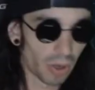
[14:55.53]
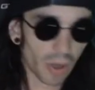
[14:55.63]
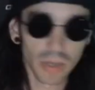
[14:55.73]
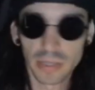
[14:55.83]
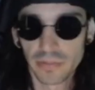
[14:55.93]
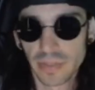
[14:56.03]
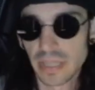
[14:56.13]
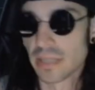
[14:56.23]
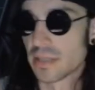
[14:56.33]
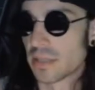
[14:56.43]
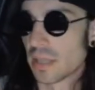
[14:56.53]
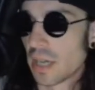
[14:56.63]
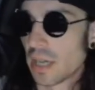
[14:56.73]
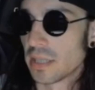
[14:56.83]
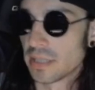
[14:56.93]
all of these
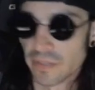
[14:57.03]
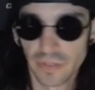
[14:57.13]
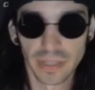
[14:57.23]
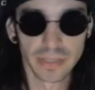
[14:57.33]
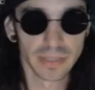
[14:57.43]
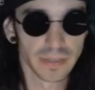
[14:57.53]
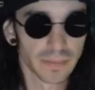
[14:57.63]
different